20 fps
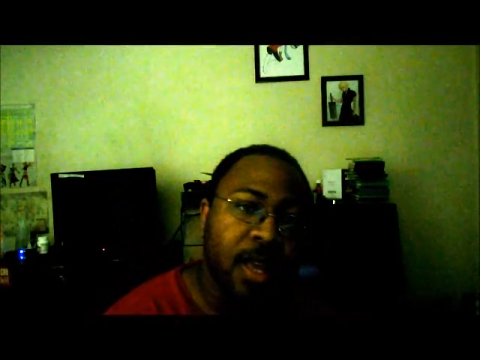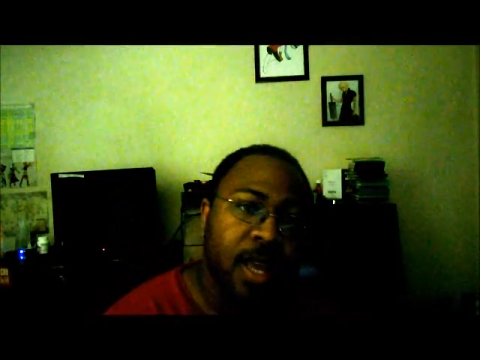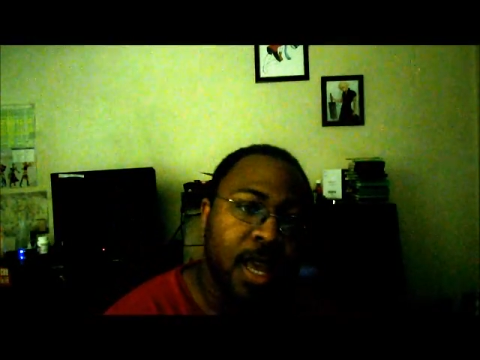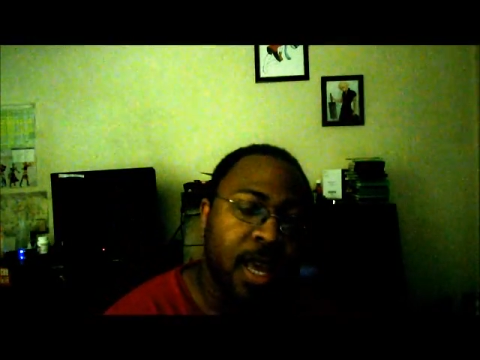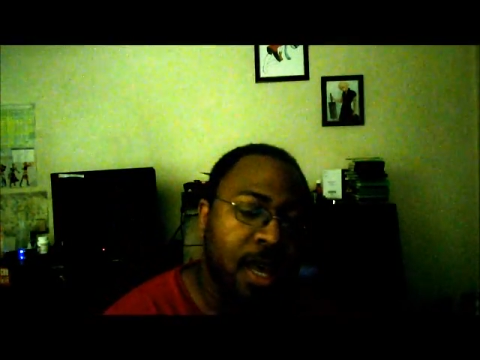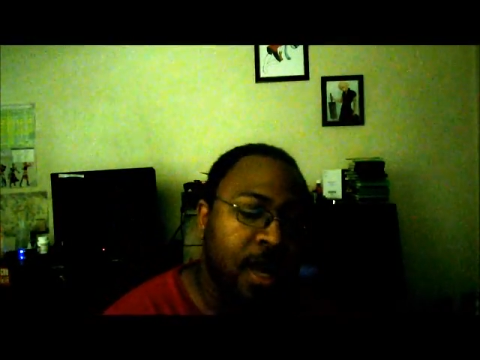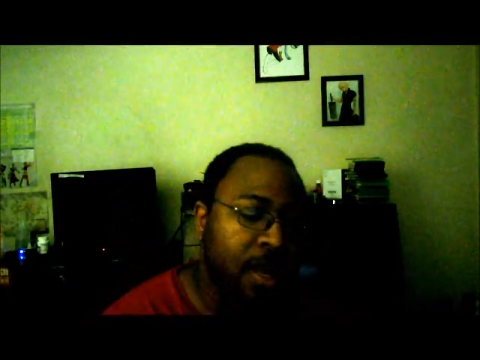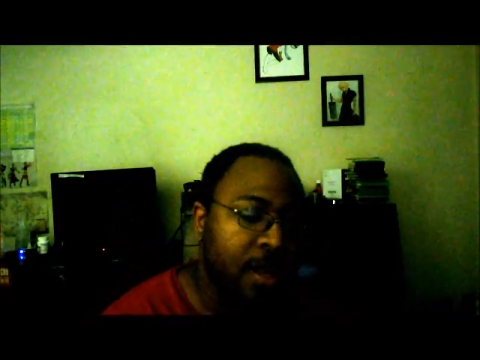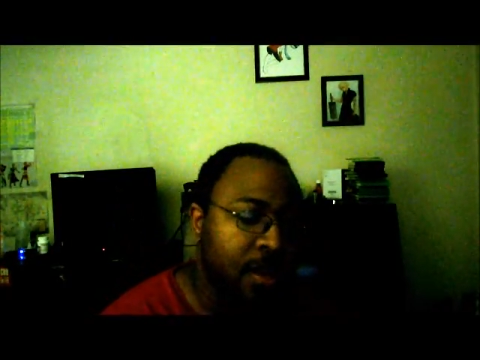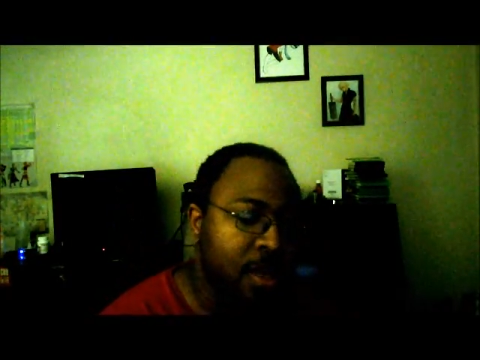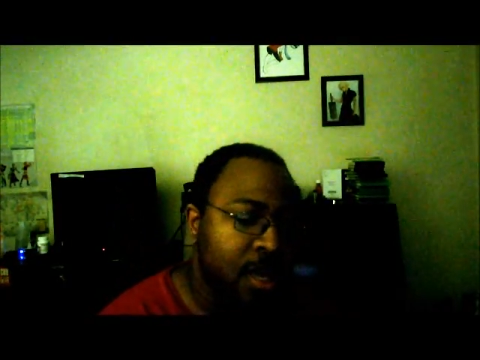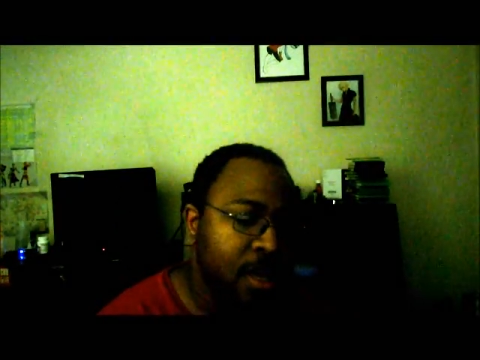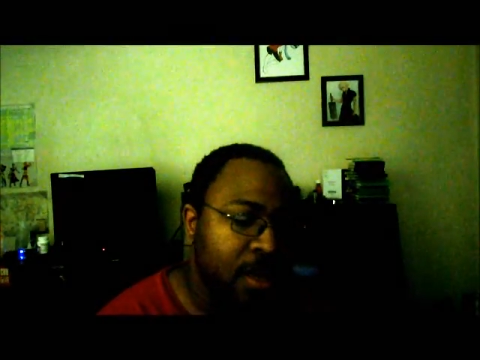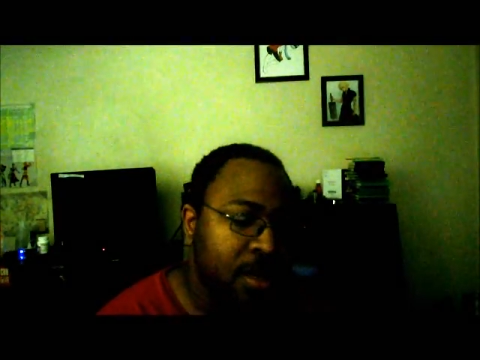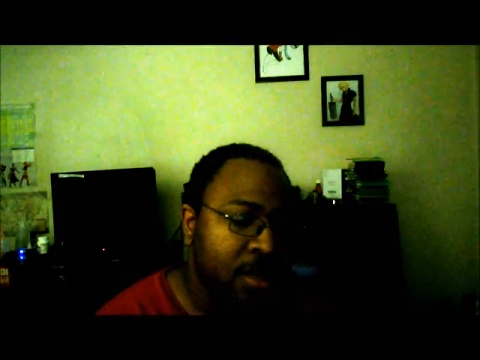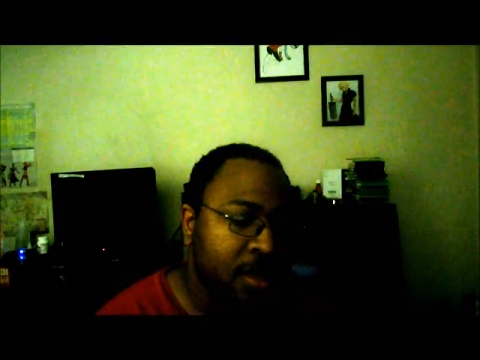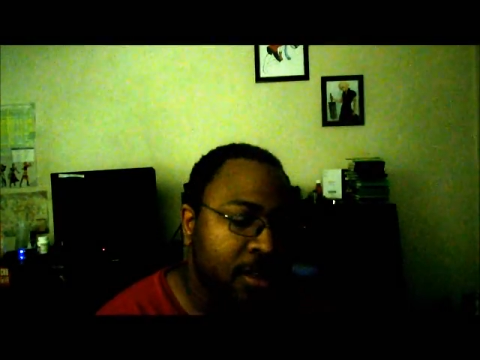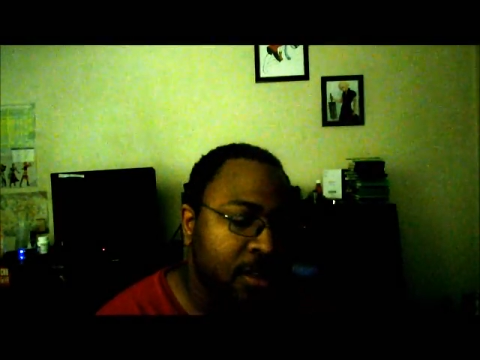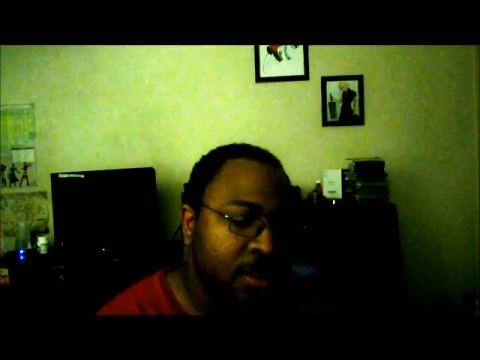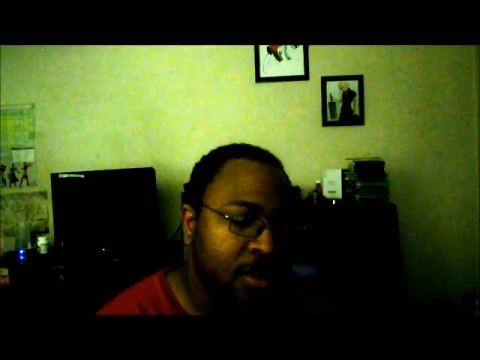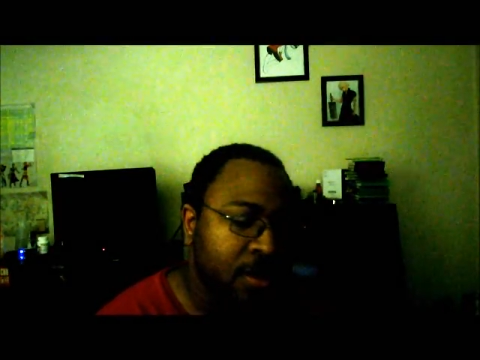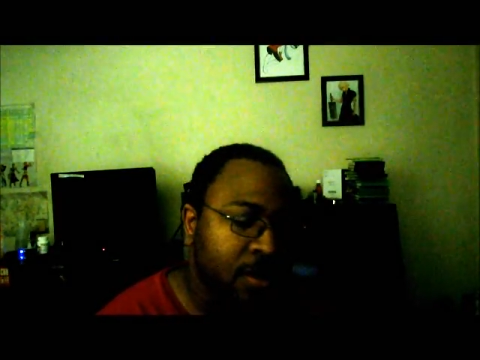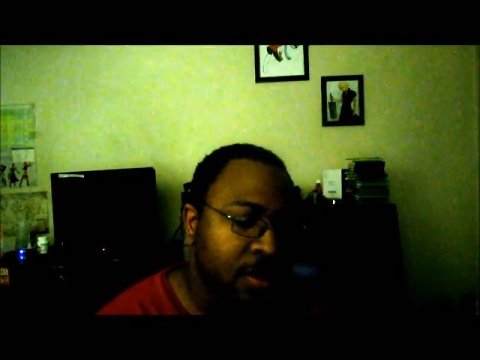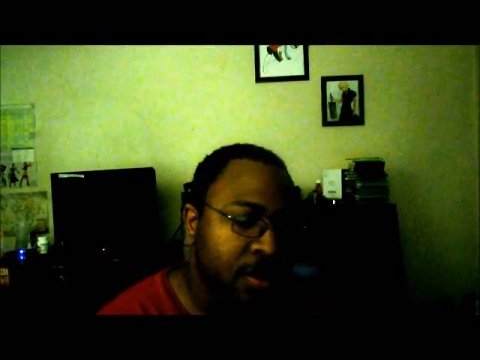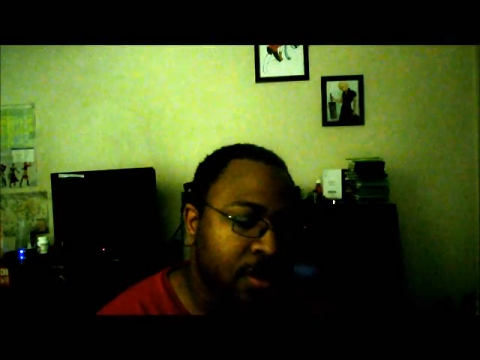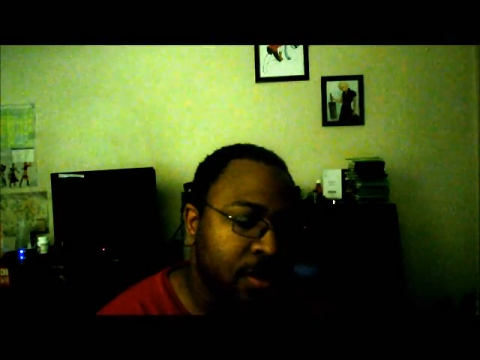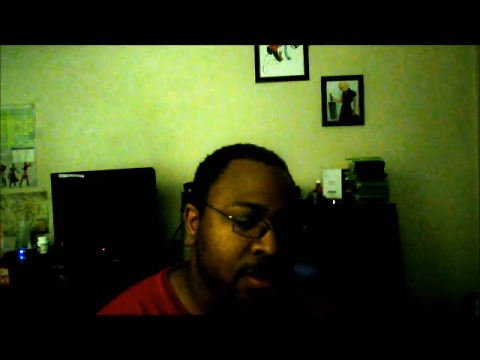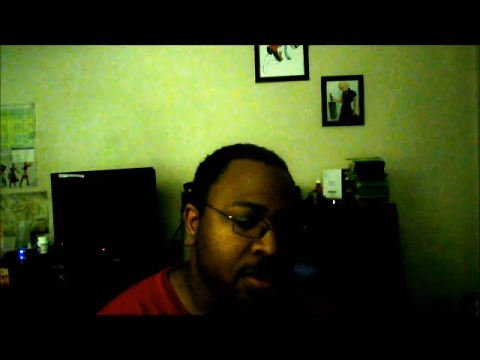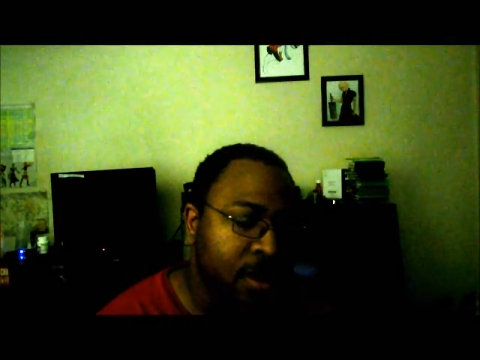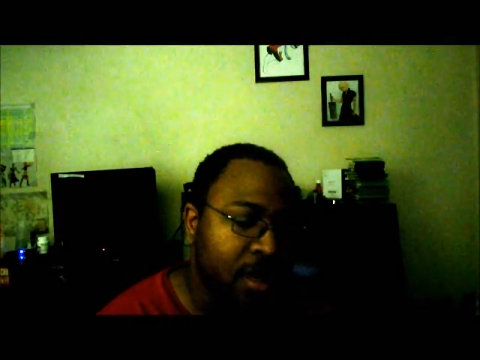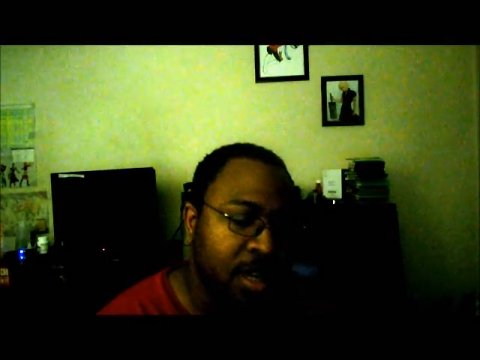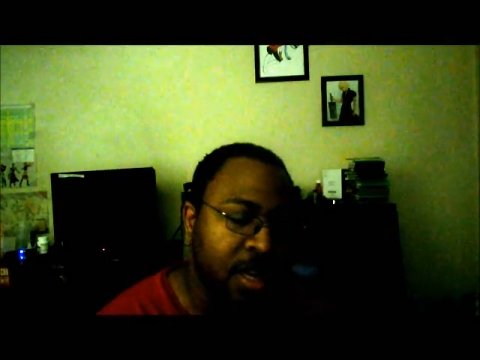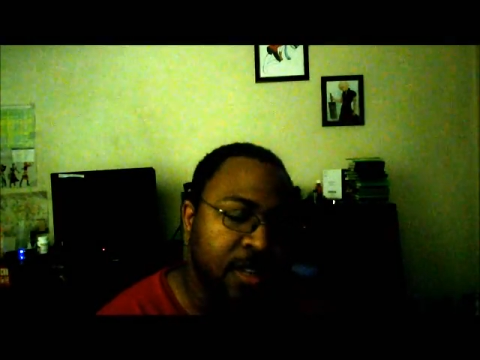and the